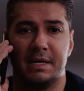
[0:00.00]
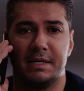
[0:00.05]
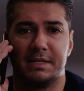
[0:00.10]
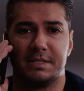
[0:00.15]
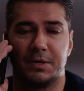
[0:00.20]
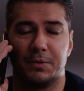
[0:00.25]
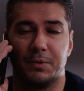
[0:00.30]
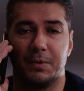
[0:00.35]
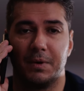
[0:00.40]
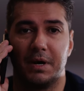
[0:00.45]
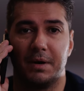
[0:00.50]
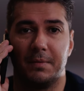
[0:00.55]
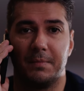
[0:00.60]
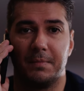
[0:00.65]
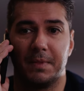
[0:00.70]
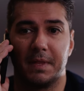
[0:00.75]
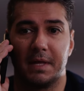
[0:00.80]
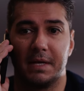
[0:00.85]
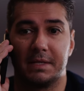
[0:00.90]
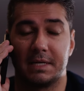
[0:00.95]

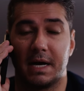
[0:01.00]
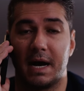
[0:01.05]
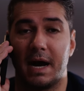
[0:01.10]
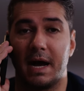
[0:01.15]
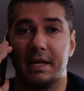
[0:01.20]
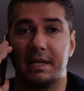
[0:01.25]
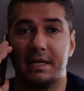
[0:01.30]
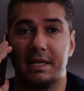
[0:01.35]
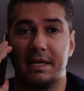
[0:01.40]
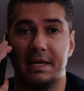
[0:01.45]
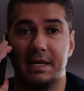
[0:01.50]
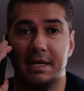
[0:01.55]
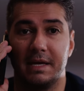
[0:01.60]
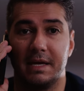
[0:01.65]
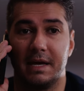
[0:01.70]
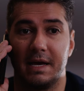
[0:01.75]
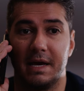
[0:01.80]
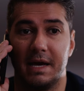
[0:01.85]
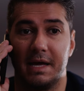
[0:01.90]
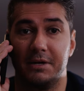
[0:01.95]
So it's a
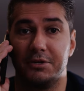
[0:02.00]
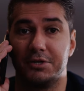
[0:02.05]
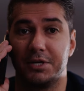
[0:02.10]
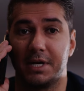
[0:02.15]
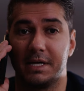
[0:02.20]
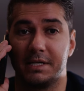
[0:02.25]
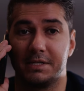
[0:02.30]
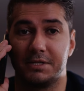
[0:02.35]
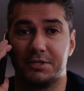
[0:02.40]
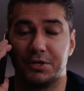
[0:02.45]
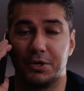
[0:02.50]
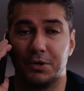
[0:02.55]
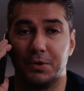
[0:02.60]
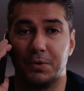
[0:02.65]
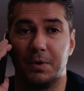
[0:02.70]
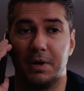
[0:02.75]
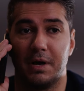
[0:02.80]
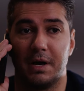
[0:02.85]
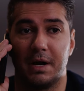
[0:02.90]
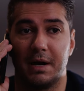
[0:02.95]
highly energized
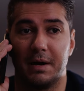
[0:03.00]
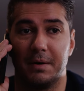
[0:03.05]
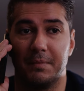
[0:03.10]
show.